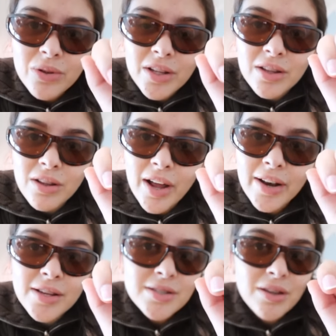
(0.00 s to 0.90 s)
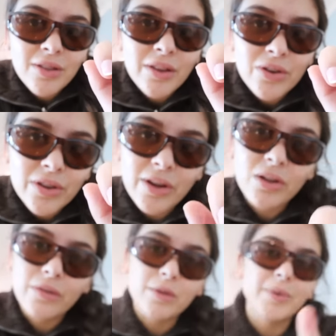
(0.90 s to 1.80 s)
like the line is literally all
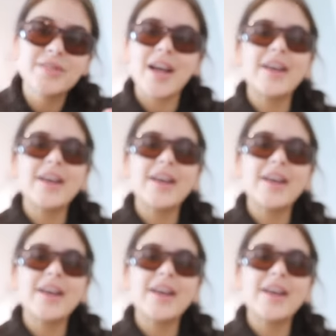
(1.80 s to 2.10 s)
over the place.